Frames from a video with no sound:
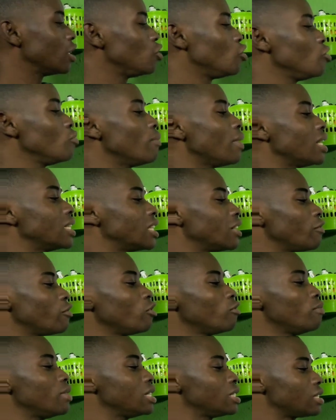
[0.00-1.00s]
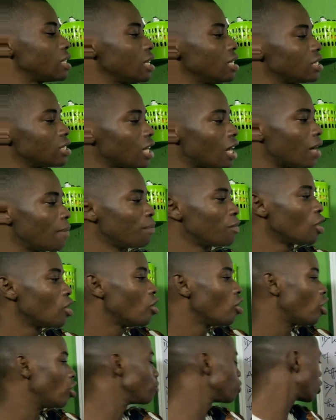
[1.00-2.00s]
and human development center.
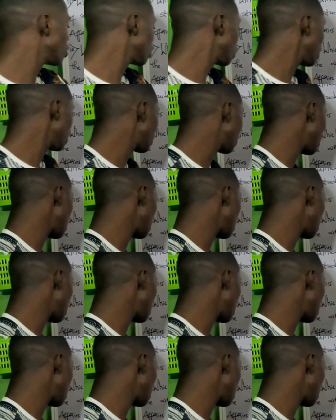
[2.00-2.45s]
Option D